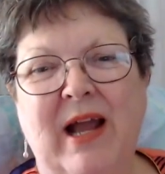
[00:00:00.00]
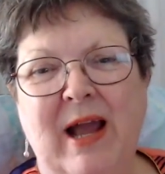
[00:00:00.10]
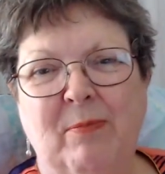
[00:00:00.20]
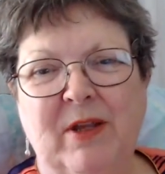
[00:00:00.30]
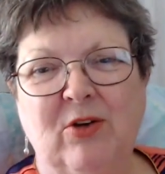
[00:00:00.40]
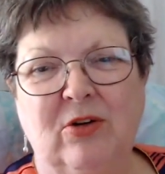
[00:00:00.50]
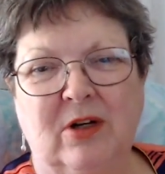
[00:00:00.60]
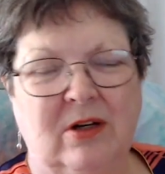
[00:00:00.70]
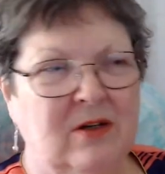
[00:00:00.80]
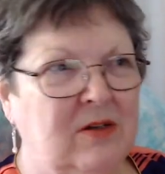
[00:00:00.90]
my happy
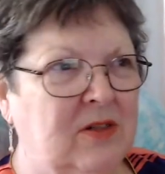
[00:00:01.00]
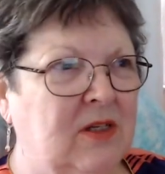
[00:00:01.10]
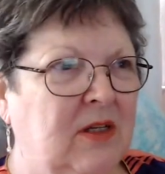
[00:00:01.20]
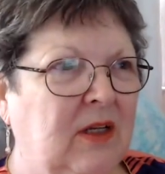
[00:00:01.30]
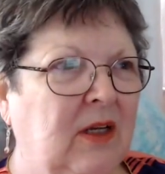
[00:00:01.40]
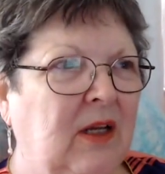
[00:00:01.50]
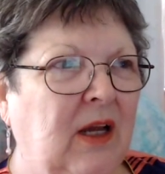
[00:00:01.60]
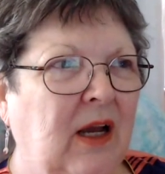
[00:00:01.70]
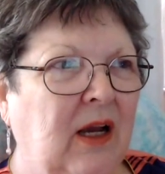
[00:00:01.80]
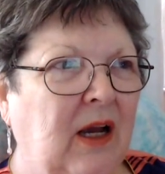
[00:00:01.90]
hookers,
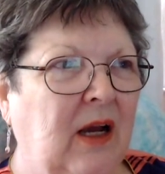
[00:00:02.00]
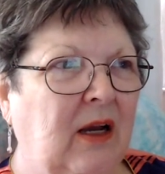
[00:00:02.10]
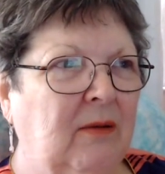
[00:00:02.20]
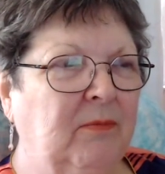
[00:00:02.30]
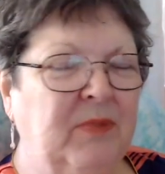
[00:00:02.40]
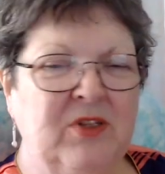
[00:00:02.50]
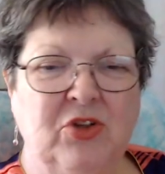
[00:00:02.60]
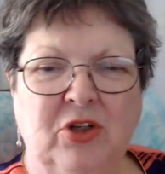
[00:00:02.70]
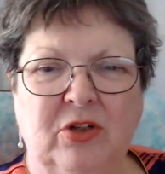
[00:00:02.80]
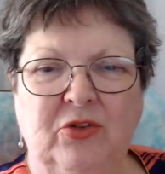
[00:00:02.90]
um, bid
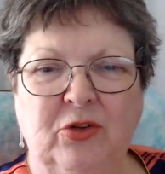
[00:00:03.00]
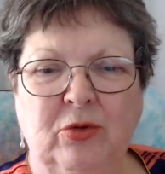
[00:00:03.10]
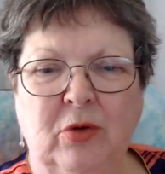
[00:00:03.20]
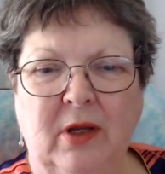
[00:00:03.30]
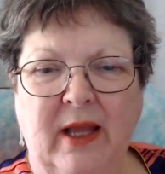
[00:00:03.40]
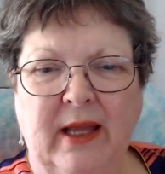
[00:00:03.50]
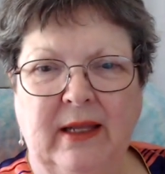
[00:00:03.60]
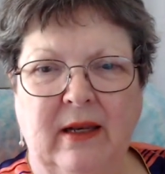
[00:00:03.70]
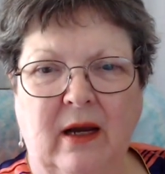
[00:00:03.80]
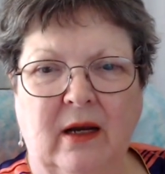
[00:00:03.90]
you good do
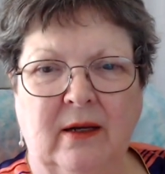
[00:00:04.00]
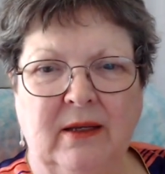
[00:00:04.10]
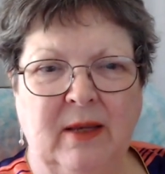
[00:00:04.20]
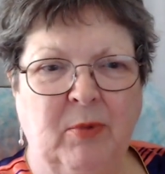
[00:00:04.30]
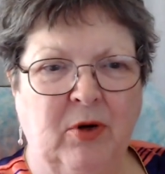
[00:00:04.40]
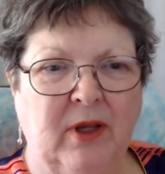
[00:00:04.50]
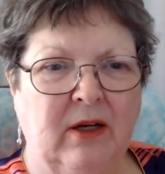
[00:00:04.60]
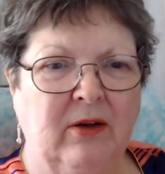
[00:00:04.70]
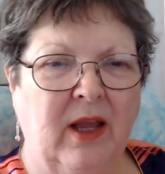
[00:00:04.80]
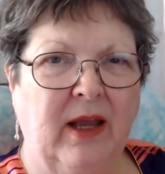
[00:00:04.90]
and uh, keep
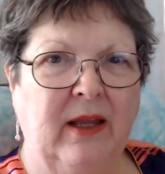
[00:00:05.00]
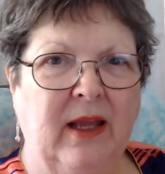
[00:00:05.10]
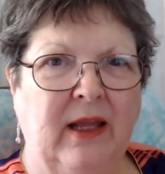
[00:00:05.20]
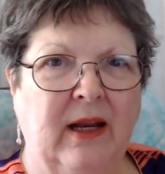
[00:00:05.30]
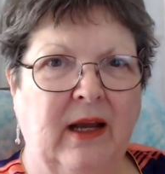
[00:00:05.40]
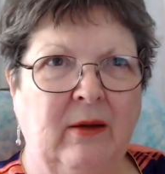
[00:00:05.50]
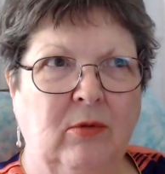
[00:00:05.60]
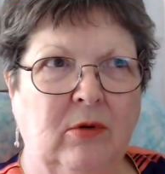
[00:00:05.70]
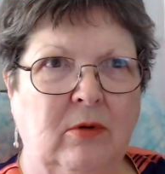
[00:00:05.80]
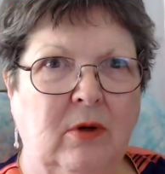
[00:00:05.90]
hooking, okay? And I
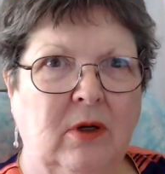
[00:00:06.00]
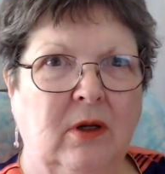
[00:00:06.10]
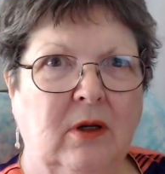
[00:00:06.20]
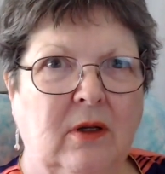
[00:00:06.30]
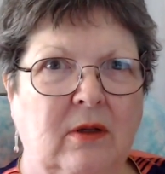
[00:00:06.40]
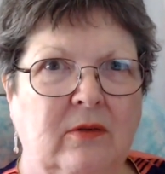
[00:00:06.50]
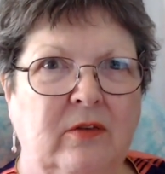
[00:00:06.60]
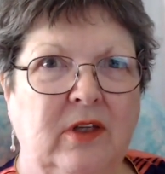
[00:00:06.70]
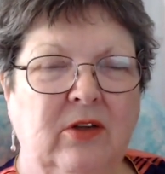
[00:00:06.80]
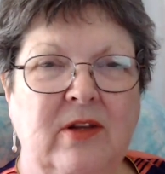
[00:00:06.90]
will
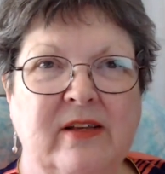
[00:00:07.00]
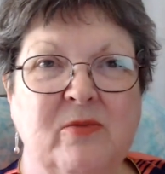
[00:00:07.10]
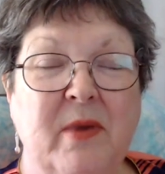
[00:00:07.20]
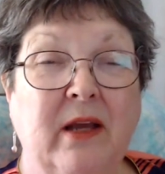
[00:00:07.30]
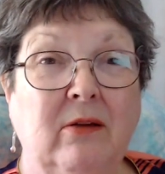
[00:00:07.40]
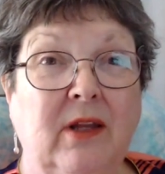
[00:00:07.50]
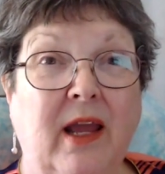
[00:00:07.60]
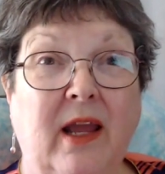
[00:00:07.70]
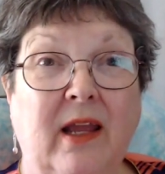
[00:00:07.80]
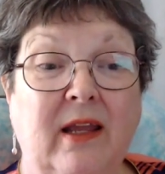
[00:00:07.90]
see you next mail
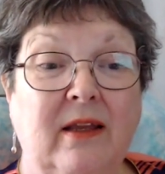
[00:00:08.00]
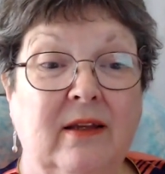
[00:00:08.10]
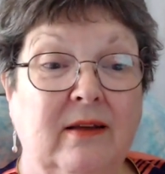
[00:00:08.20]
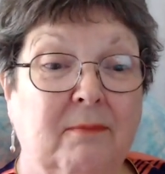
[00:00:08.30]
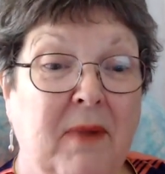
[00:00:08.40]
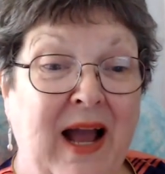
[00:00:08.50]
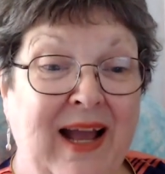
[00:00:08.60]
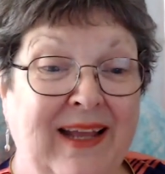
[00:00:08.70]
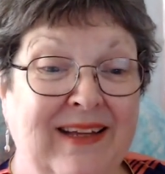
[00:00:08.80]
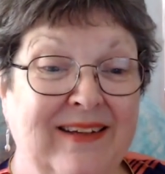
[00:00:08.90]
day.
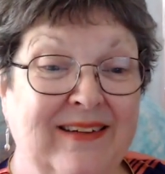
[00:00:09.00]
Bye.